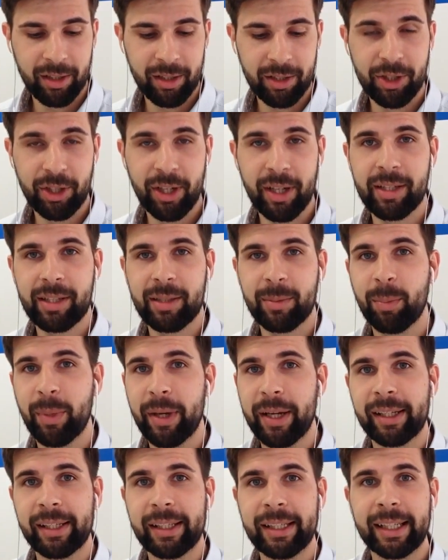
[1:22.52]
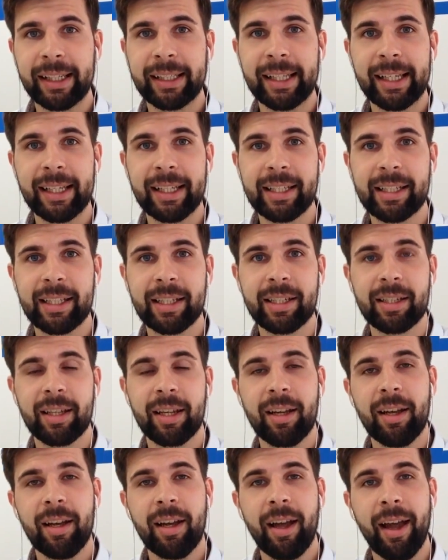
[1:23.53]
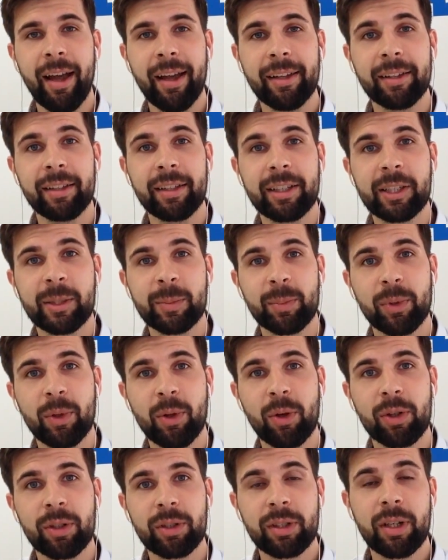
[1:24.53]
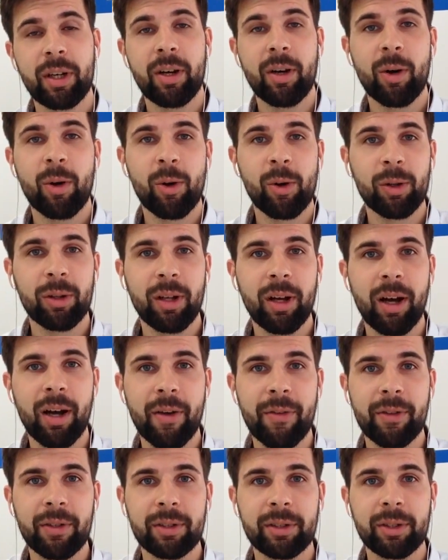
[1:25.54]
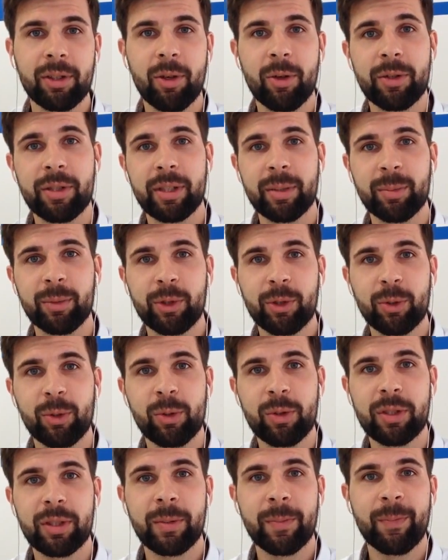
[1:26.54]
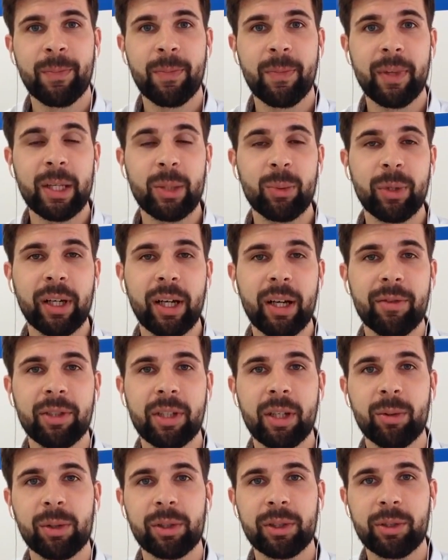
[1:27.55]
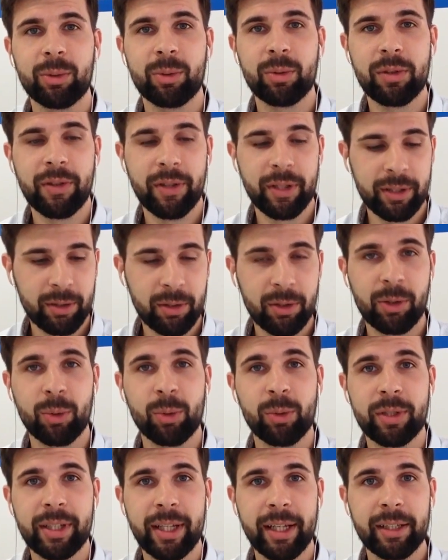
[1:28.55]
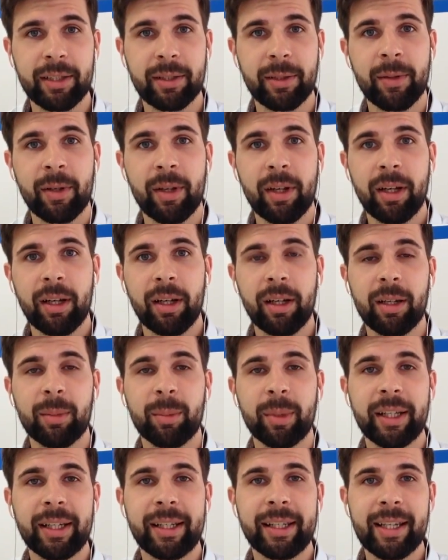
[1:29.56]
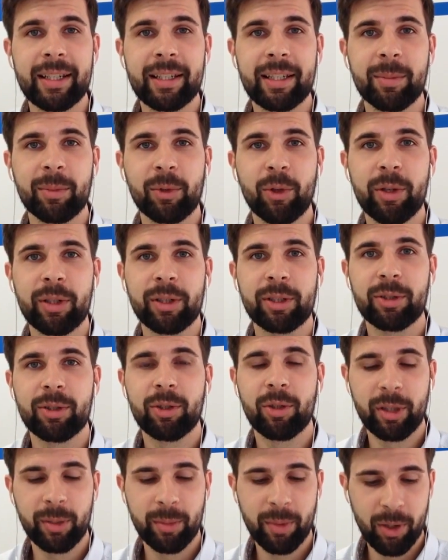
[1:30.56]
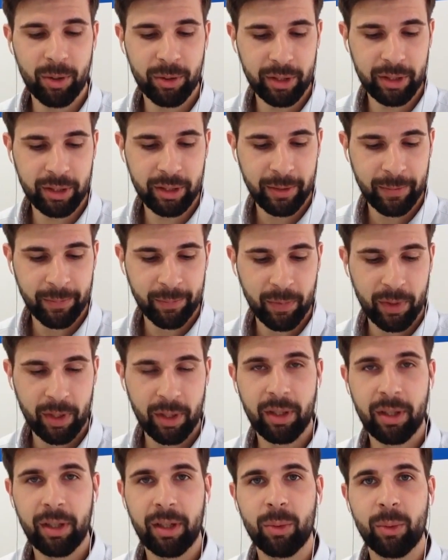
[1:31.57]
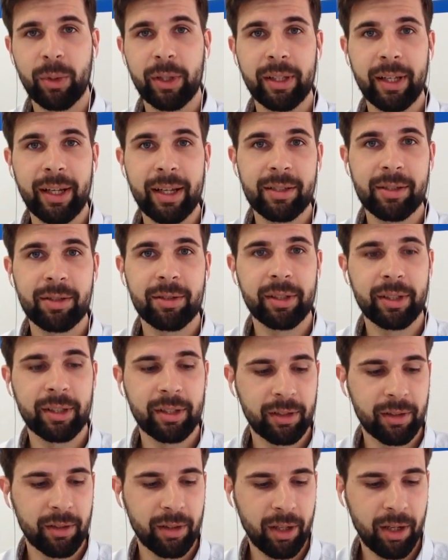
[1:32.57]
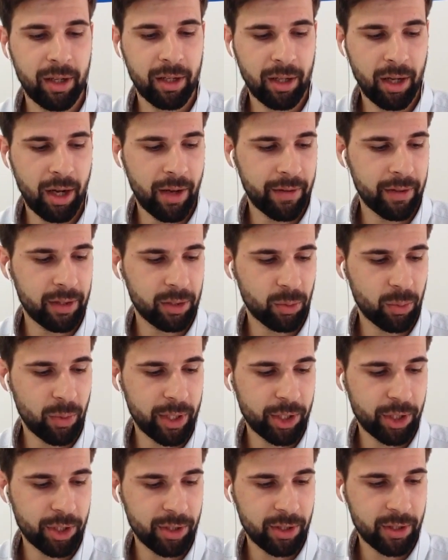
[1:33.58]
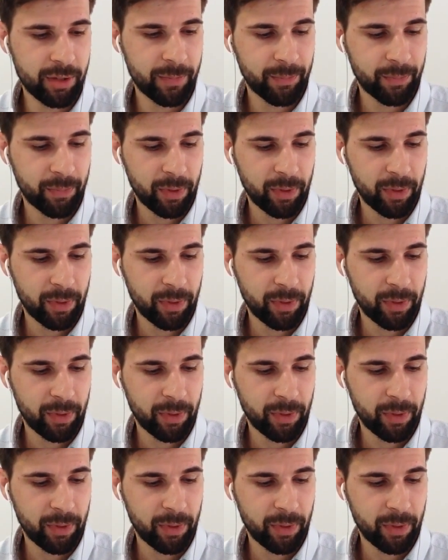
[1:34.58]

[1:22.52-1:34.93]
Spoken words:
just backlink analysis and explore all other awesome tools that we have in our tool set. But I guess I'm going to talk about it when answering other questions.